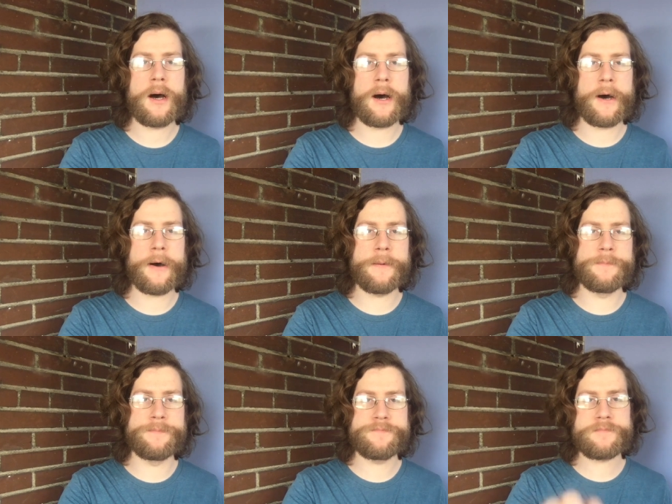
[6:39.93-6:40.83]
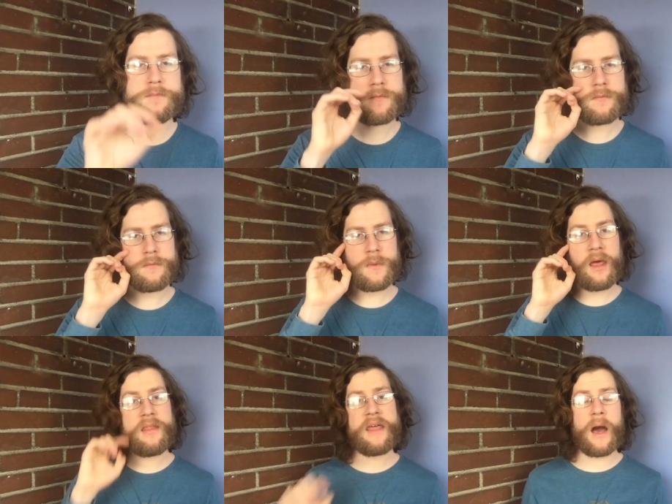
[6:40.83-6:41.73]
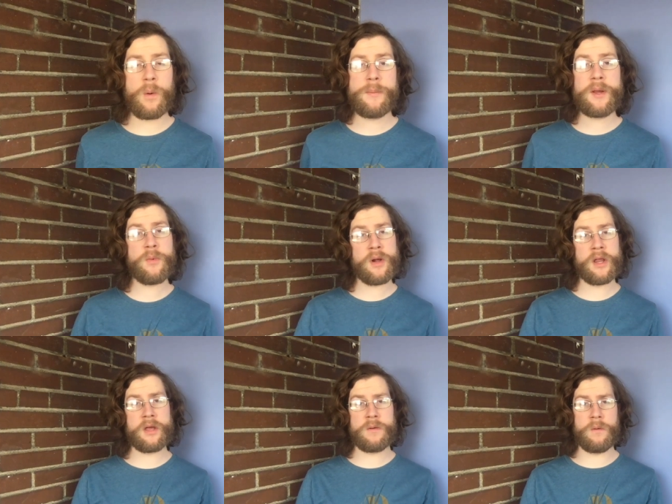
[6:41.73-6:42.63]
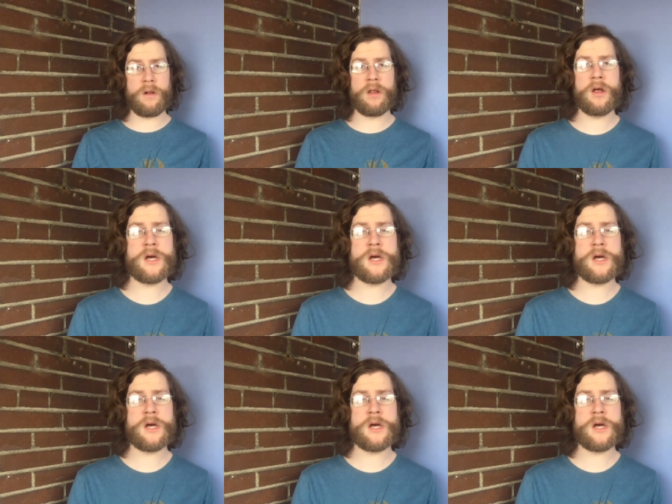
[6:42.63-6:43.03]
Um, that would be really cool.